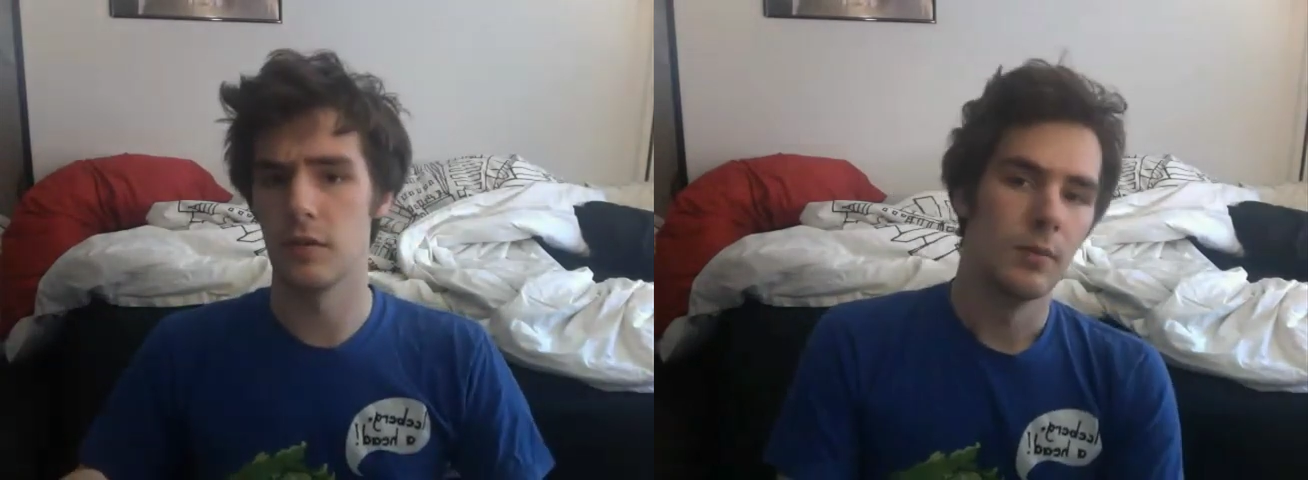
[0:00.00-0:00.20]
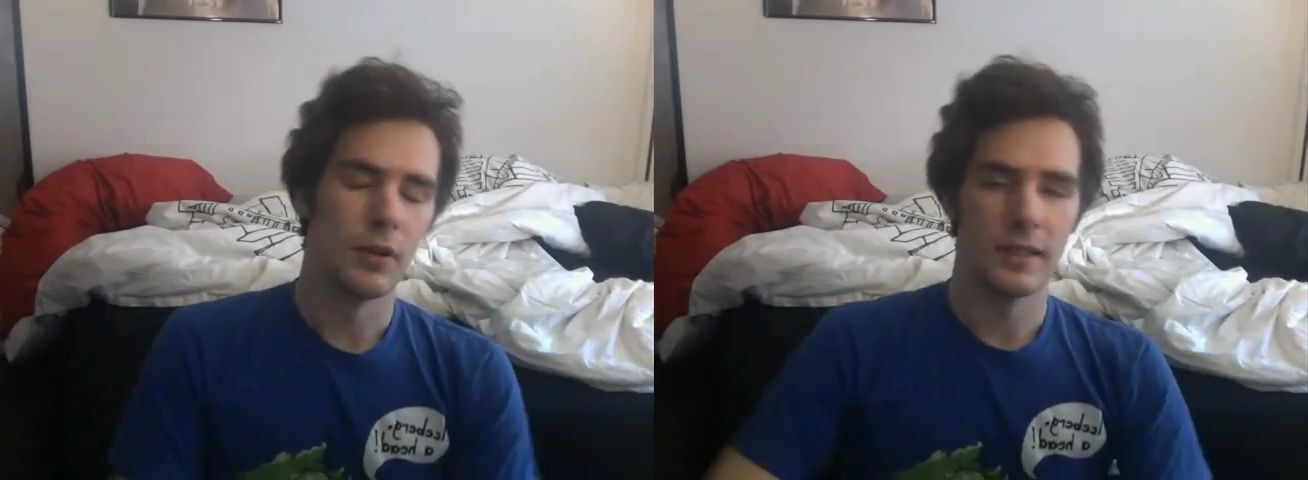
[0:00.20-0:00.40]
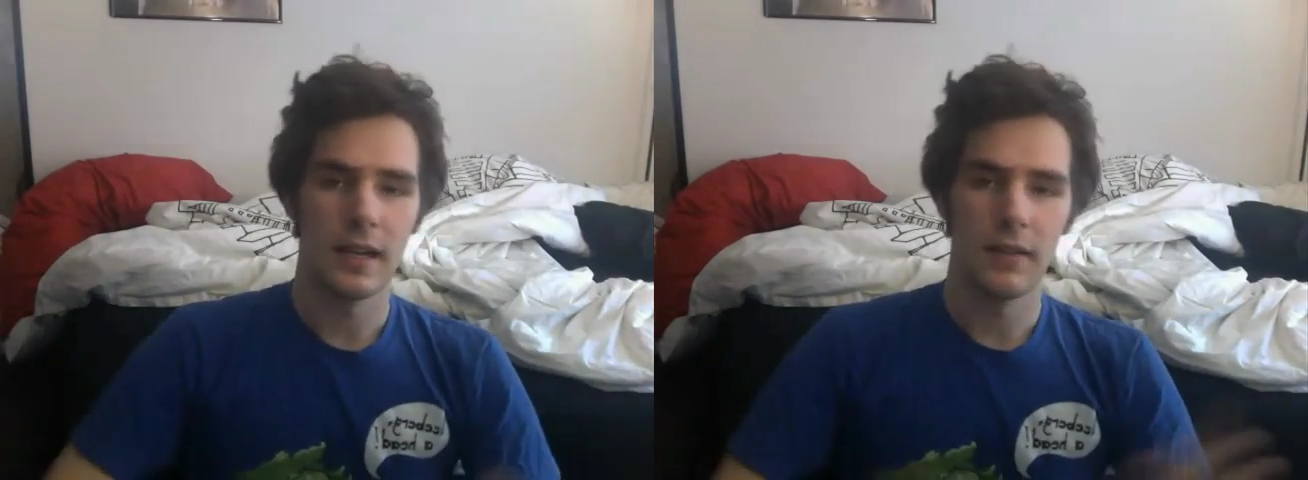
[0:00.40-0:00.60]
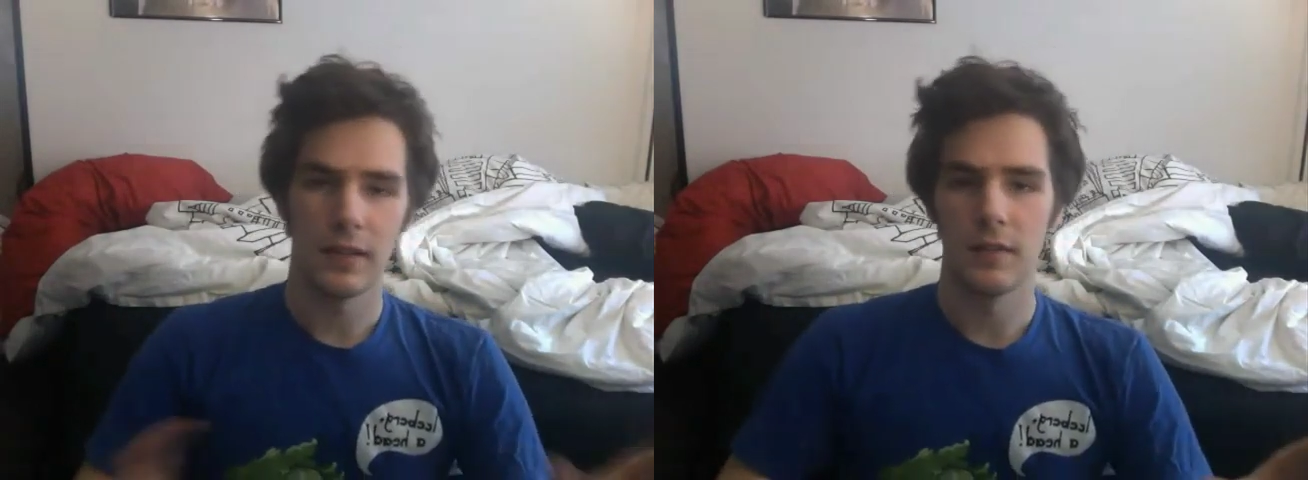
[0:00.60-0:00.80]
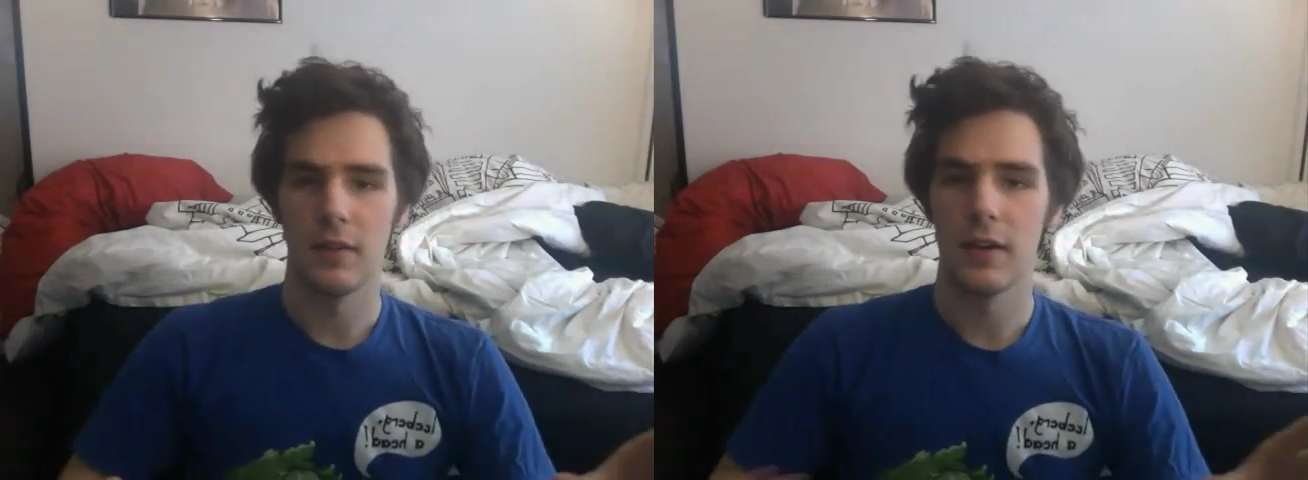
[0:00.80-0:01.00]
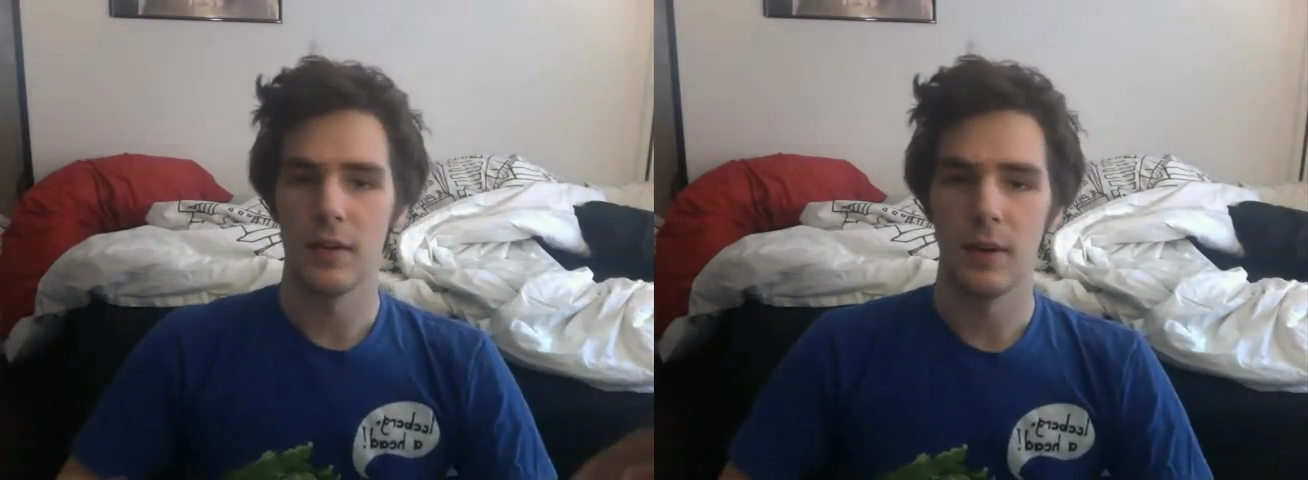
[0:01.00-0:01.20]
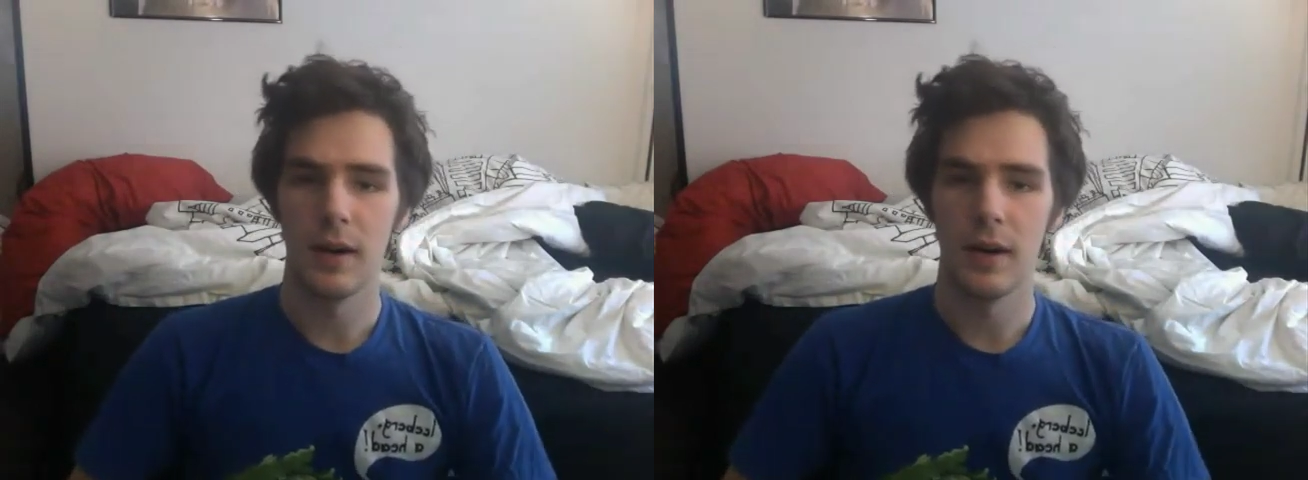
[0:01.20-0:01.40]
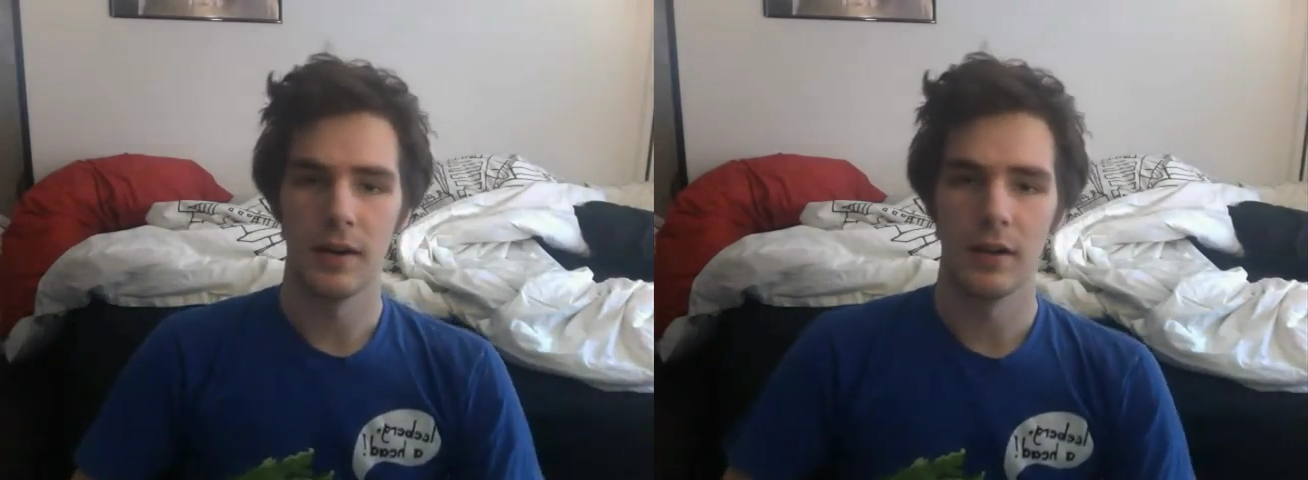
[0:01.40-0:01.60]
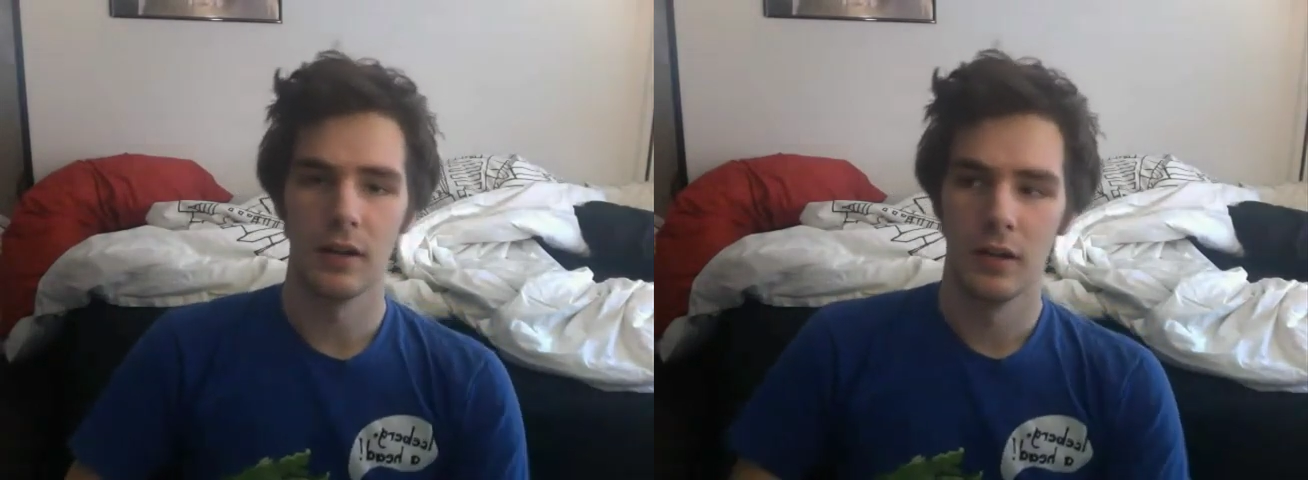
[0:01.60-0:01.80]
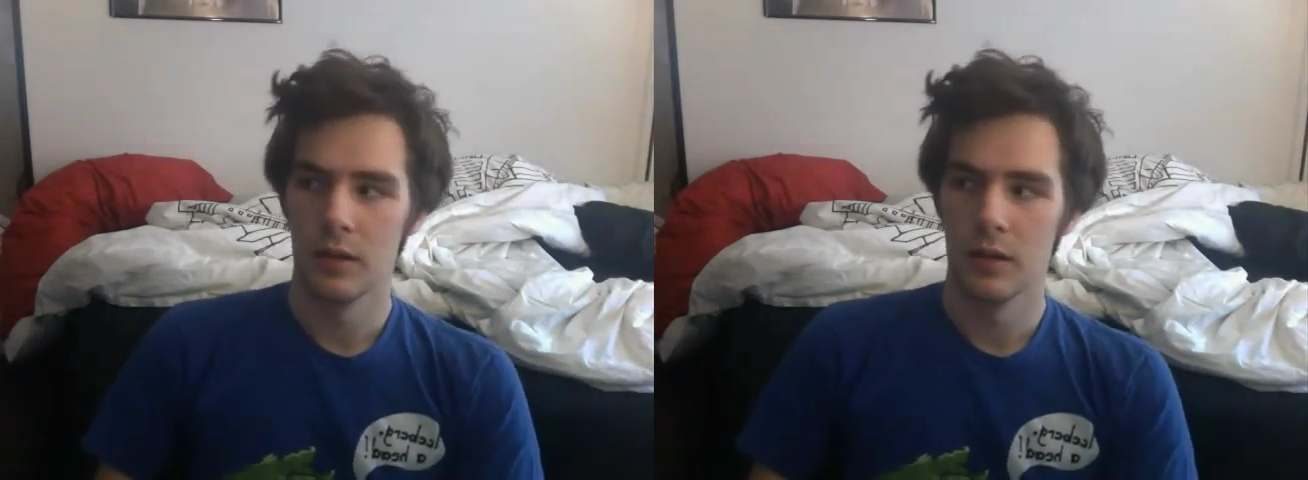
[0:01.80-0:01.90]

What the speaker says: Book. It's kind of like if Harry Potter